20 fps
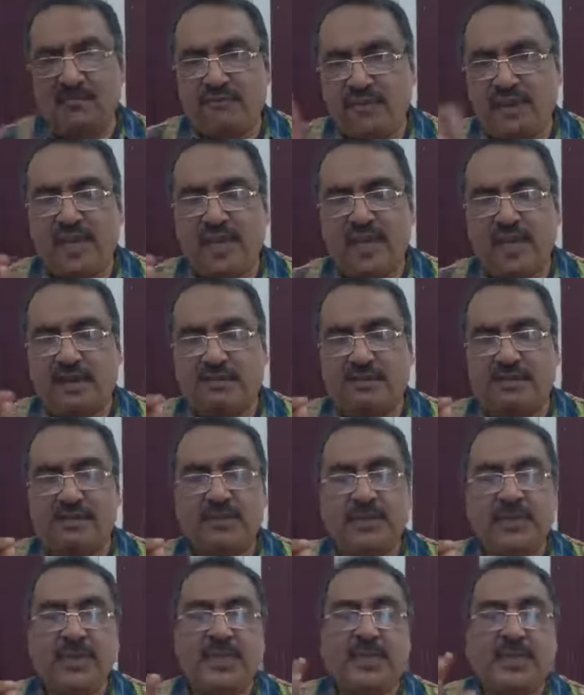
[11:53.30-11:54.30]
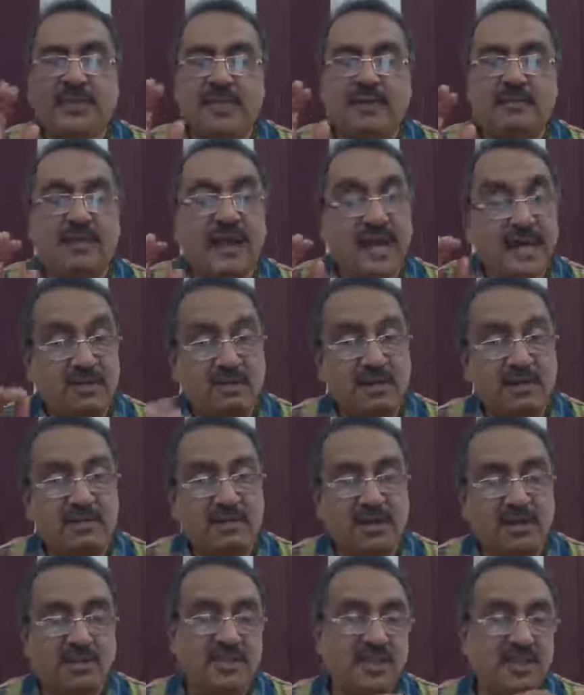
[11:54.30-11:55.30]
filling up, the bank would
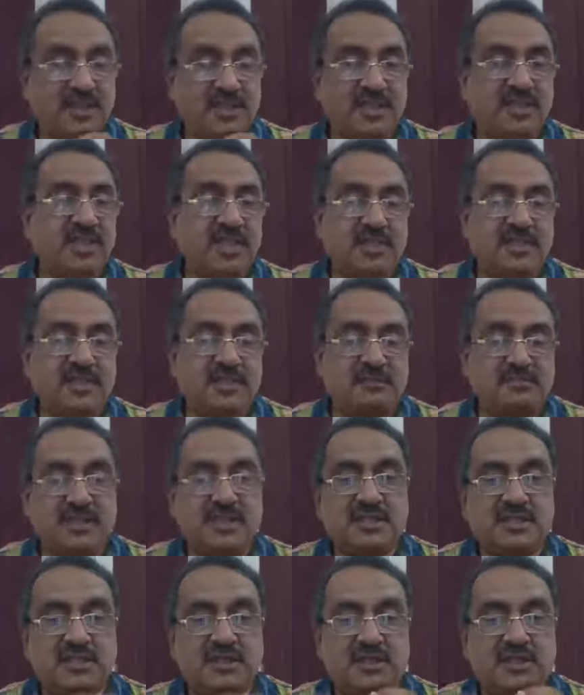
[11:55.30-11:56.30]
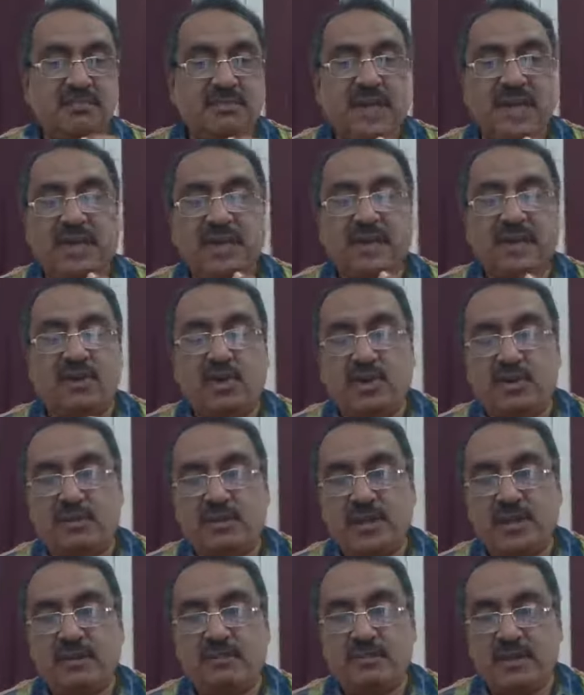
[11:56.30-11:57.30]
have got the signature based on the blank
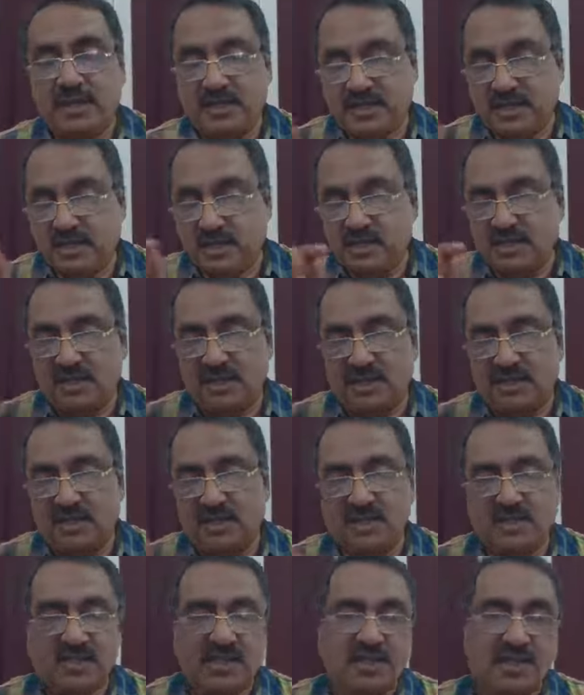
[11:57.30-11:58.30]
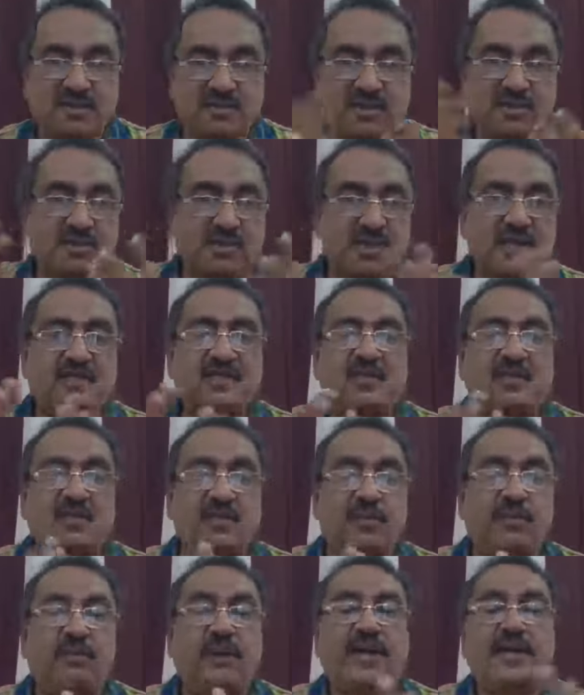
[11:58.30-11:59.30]
document. Based on the signature, they would have released the
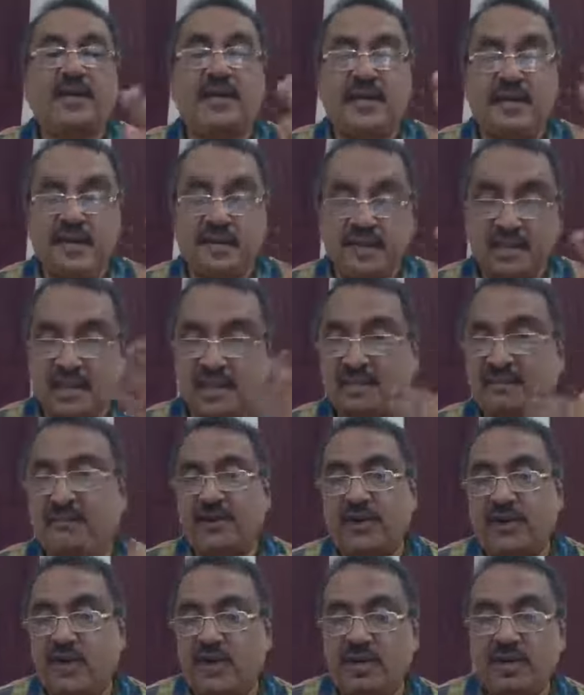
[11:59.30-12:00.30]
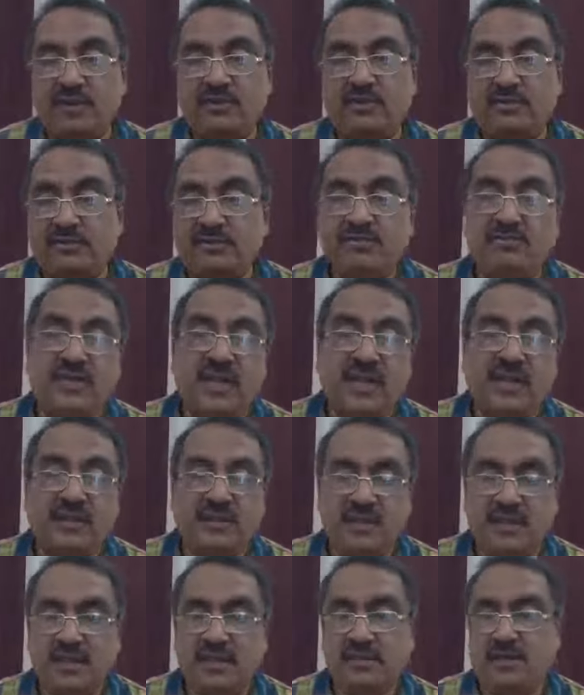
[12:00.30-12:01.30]
loan, but they forgotten to
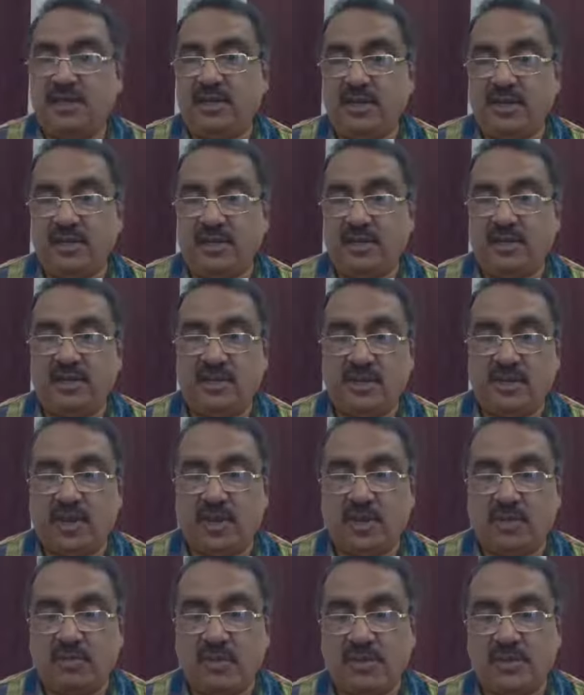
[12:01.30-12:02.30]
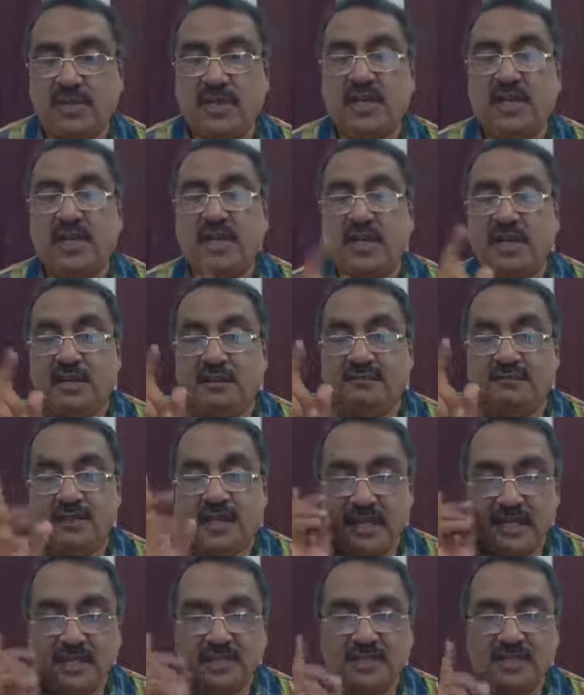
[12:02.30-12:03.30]
write the documents. If
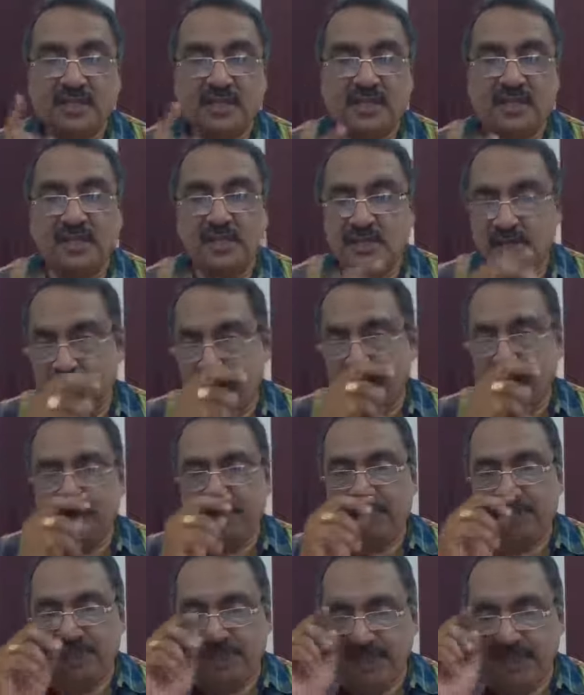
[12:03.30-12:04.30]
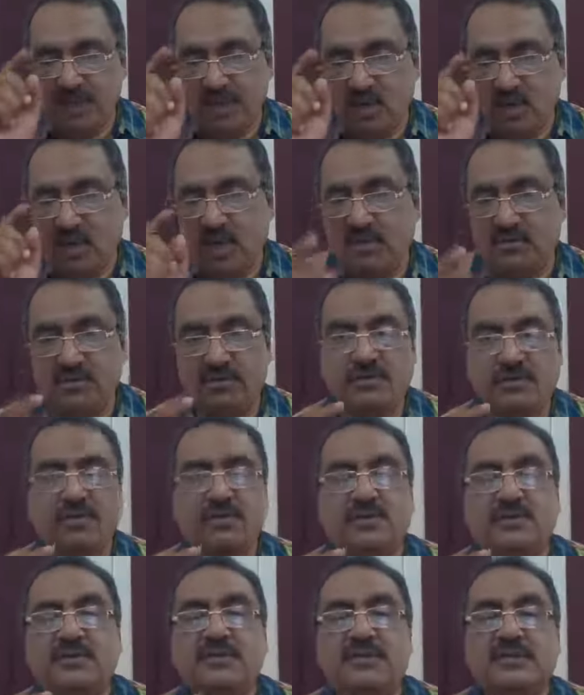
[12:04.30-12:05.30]
that is the case, then you have
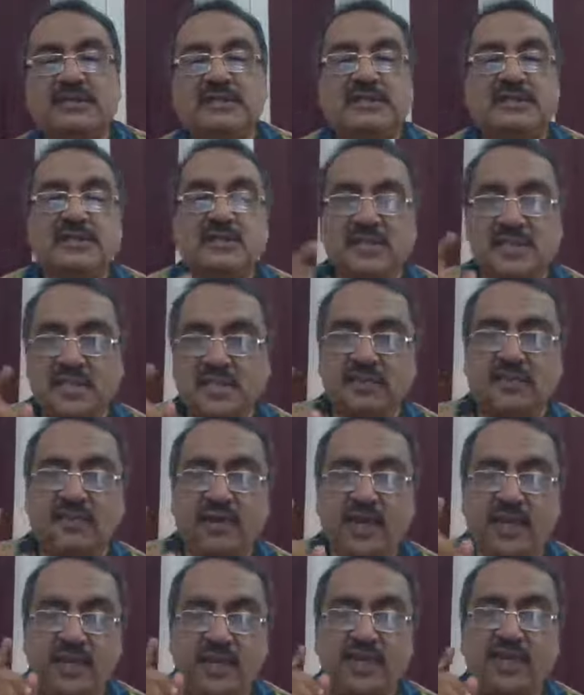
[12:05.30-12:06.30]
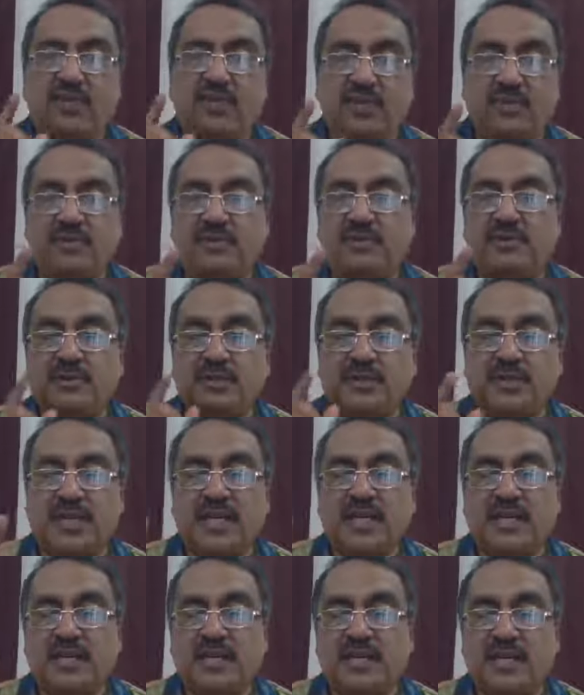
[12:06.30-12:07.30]
to give in your report
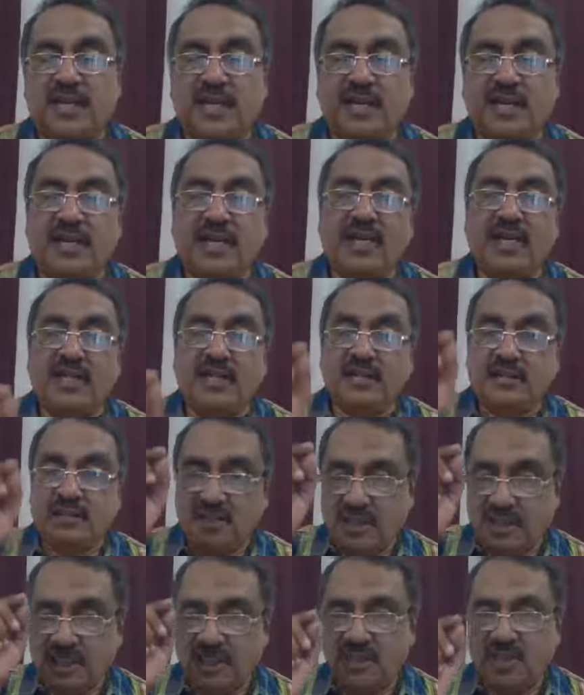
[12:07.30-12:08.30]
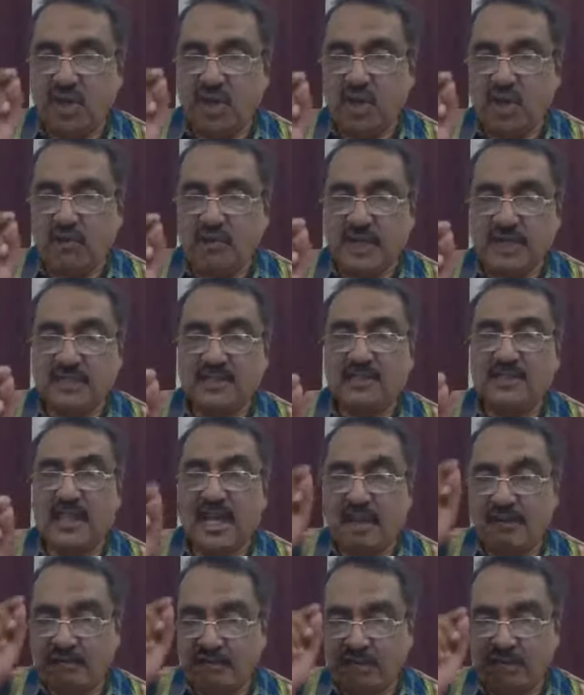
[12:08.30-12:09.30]
stating that these documents
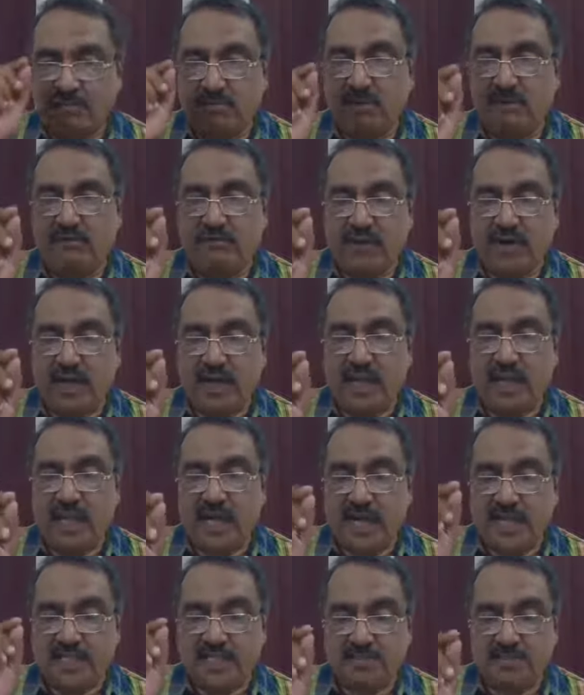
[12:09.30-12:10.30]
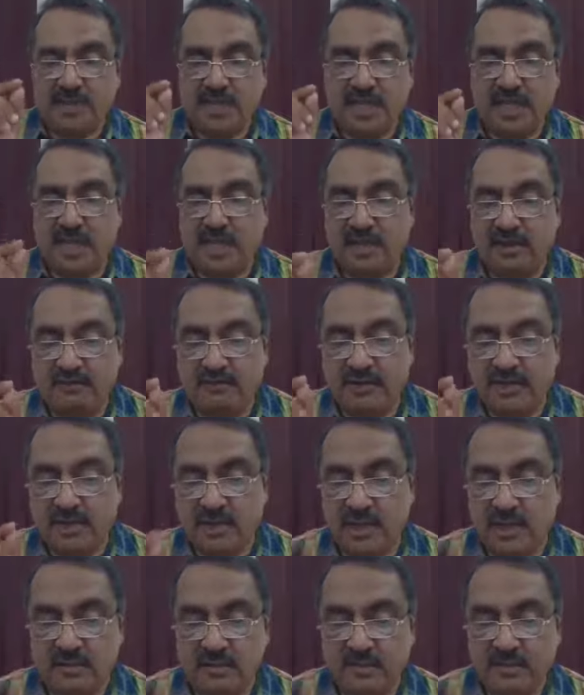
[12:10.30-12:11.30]
have not been filled as per the head
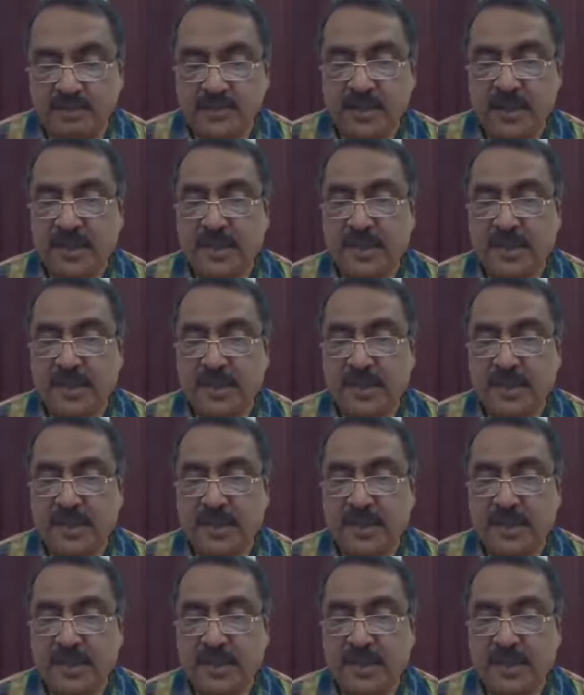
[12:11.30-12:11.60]
office now.